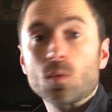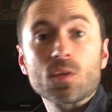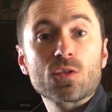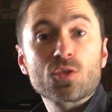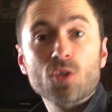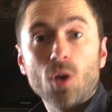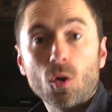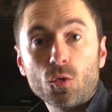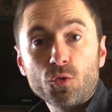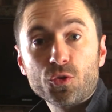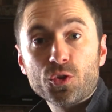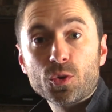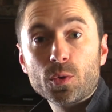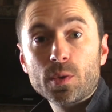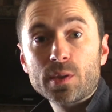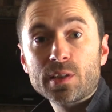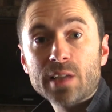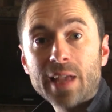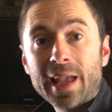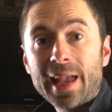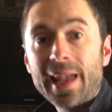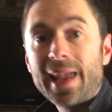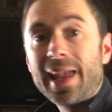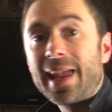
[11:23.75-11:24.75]
told to us
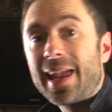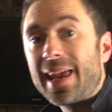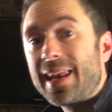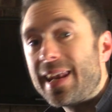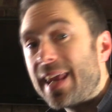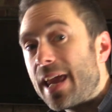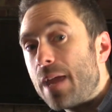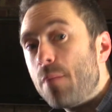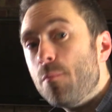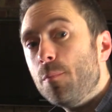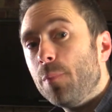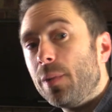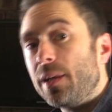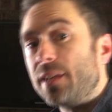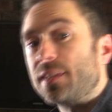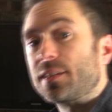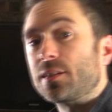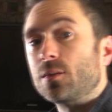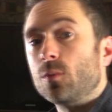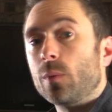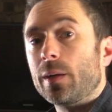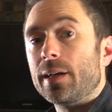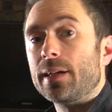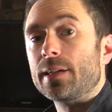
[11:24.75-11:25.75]
in
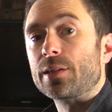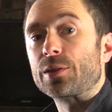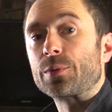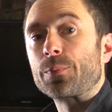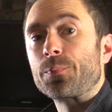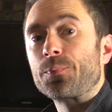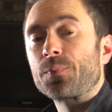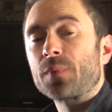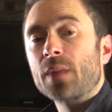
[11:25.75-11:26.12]
implicit ways.